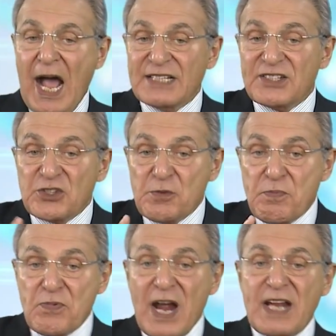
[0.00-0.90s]
As
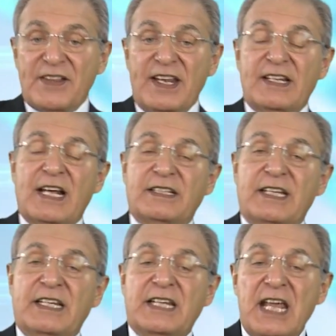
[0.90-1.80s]
surprising
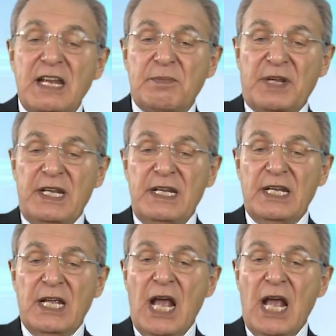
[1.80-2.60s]
that it can be,